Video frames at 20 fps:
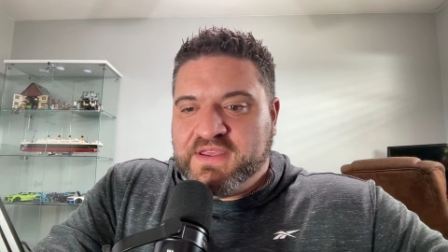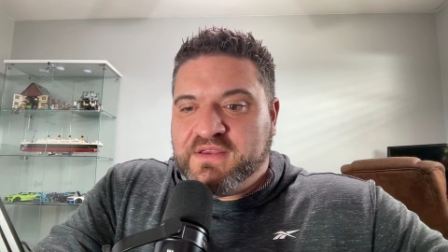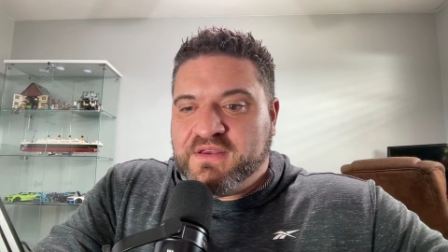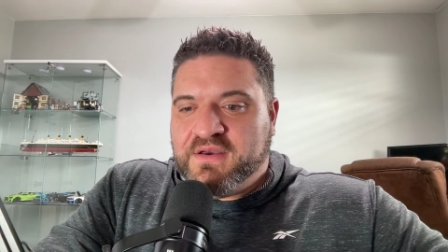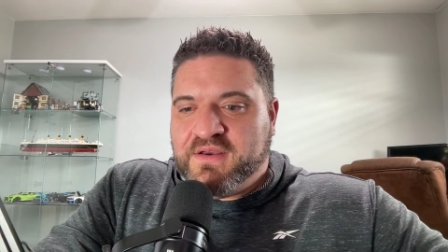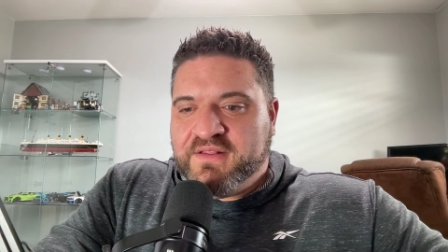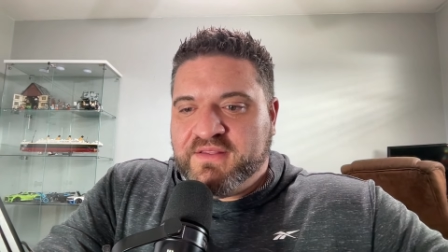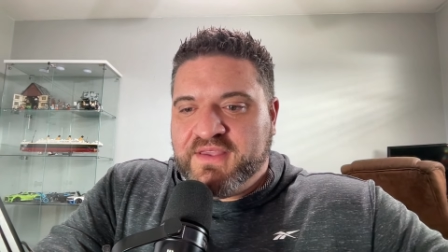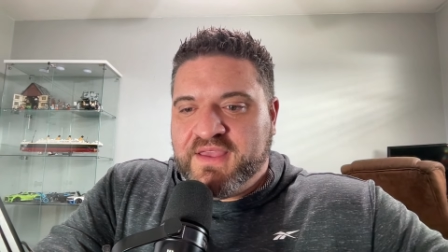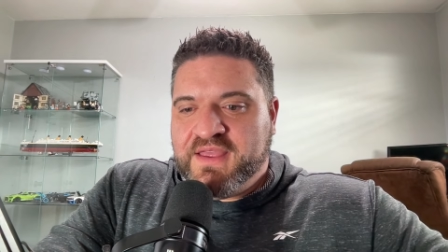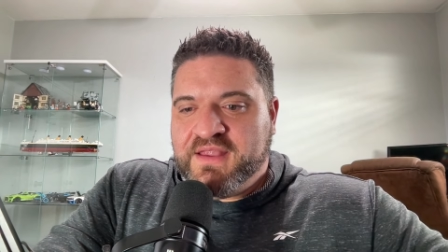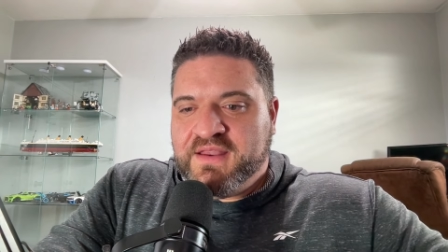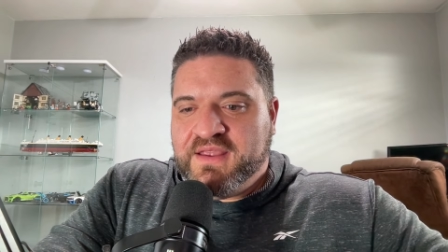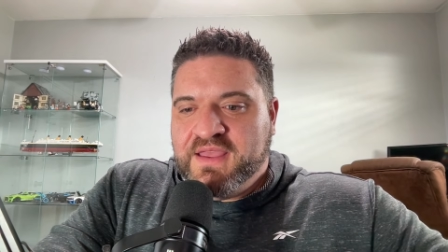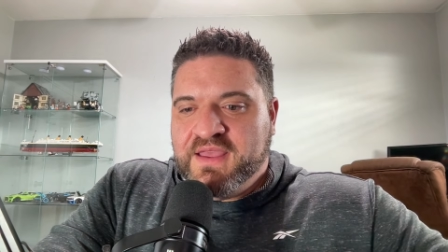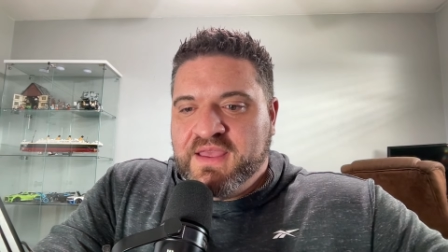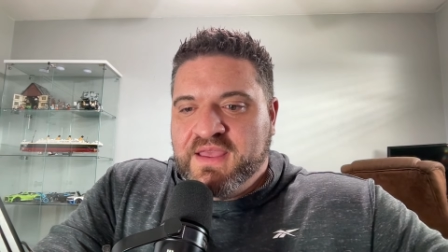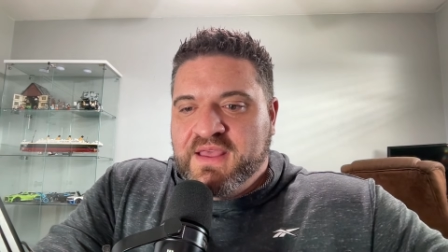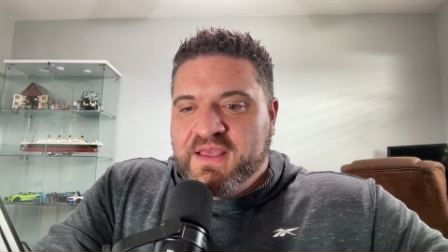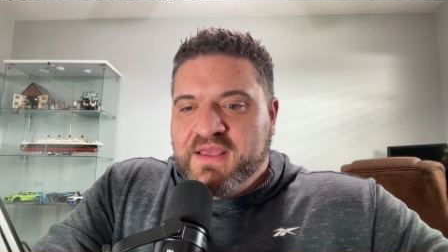content
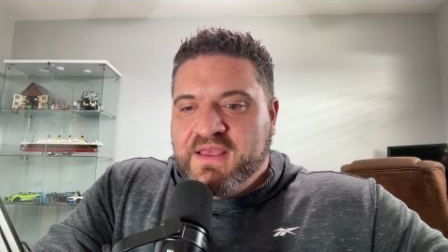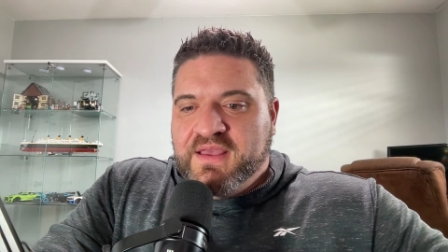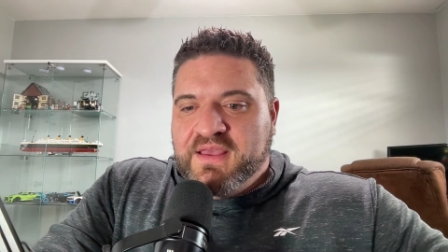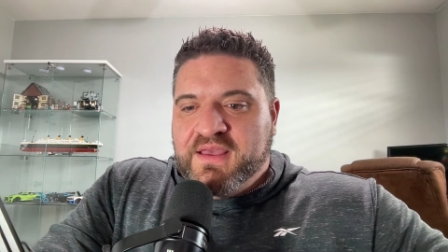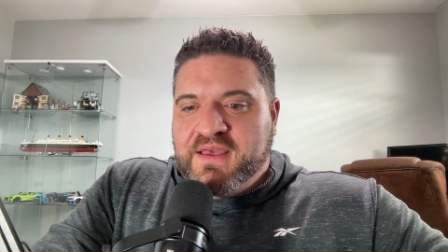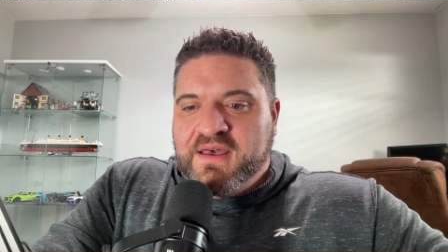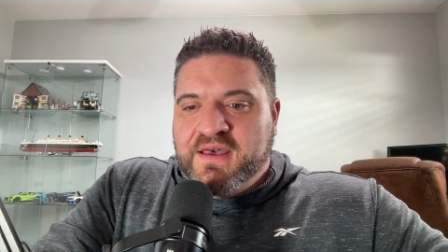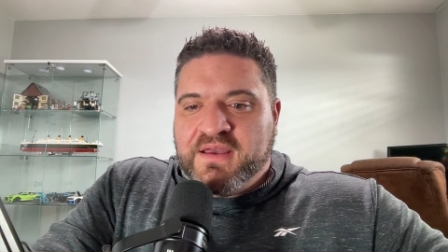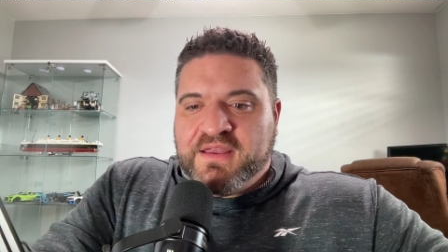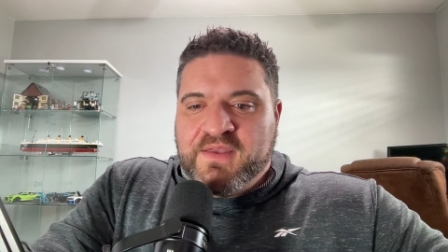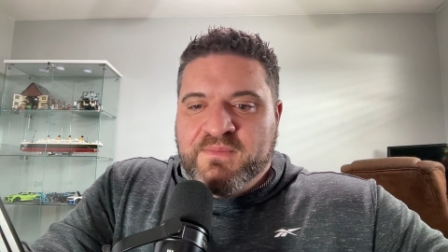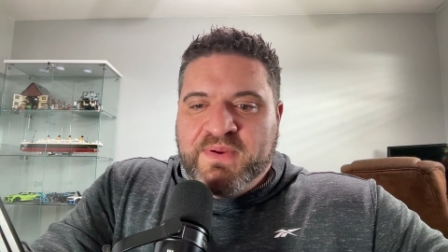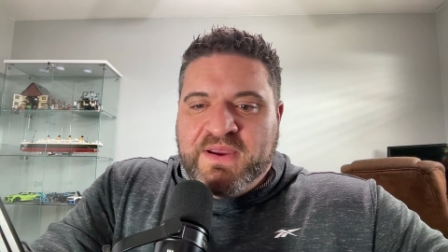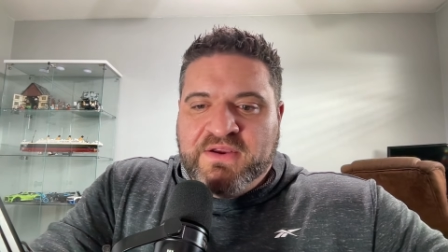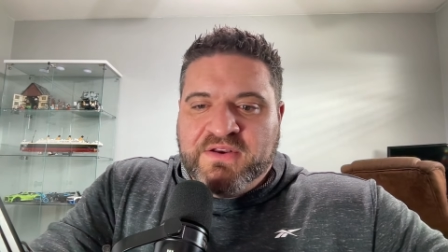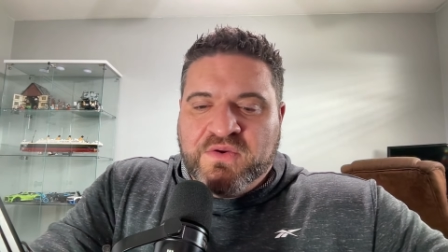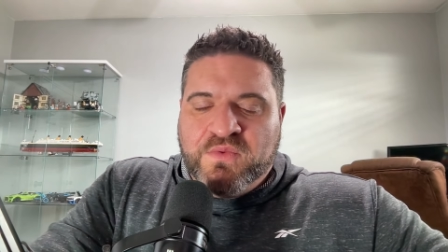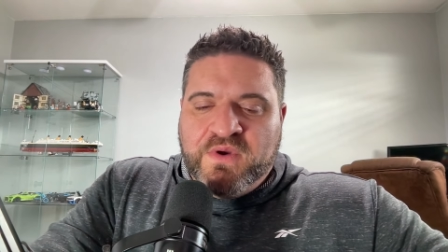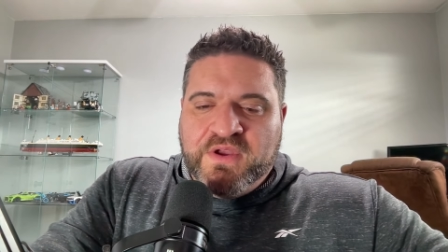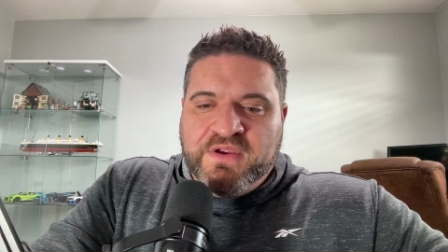compared
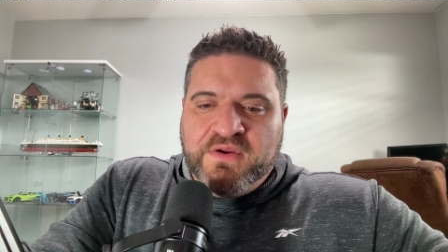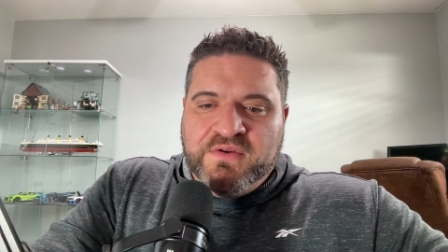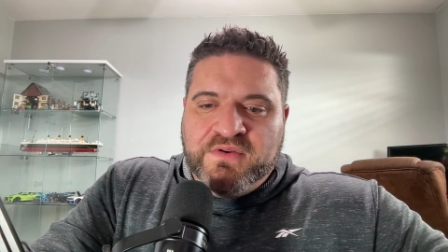to what you're